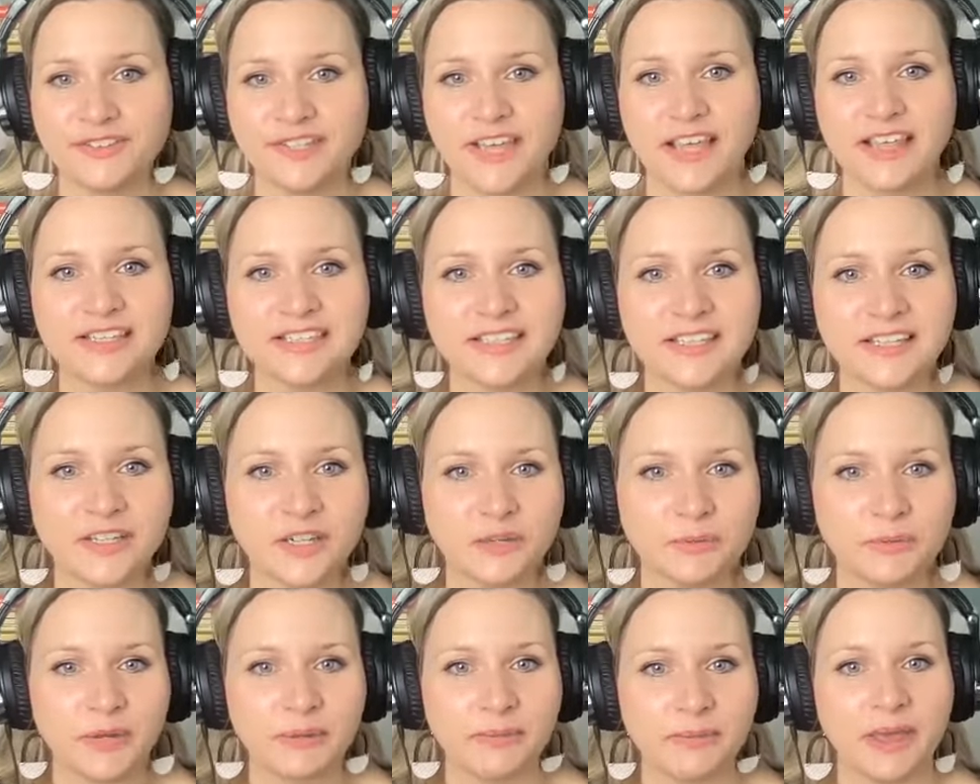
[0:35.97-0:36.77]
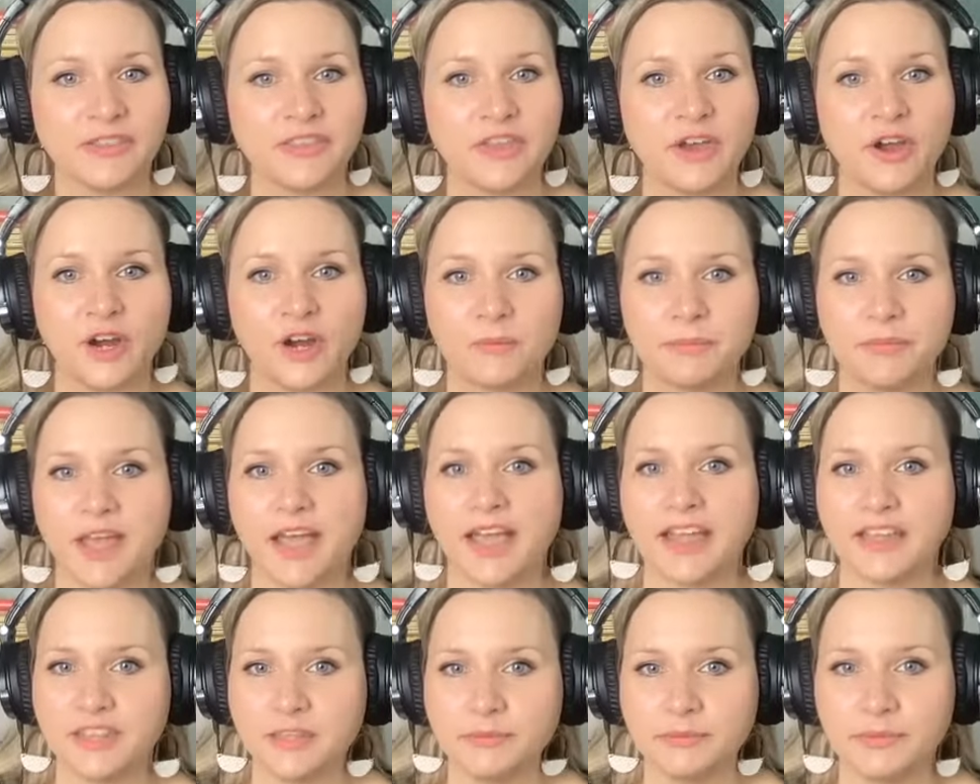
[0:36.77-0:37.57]
Tell us a little bit about the heart
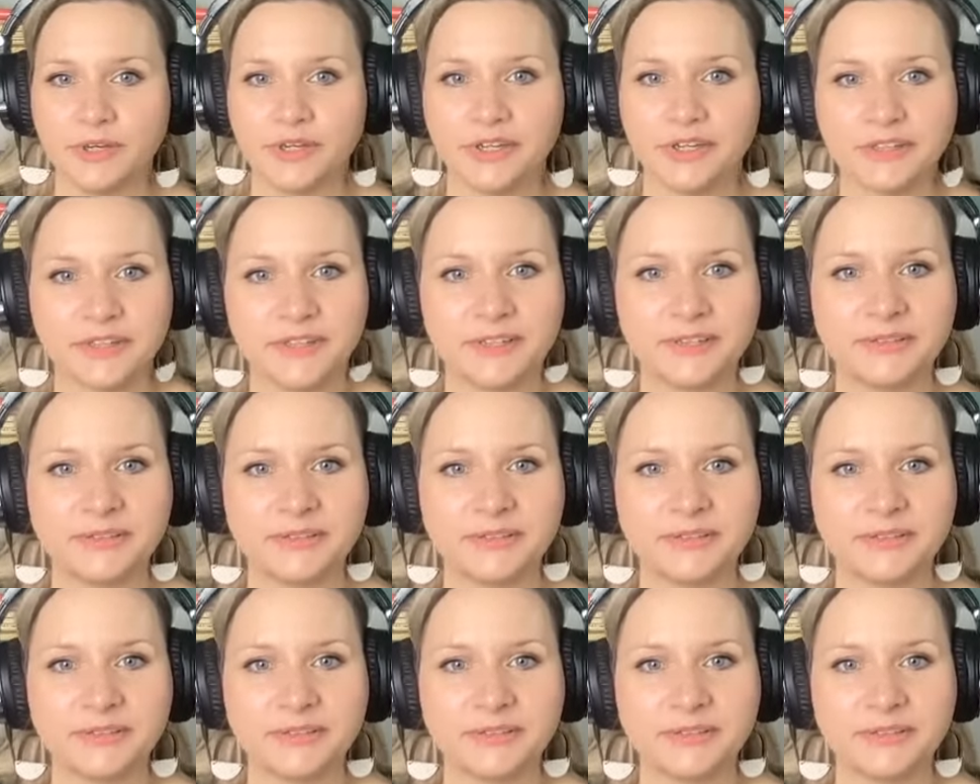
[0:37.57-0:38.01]
behind the book.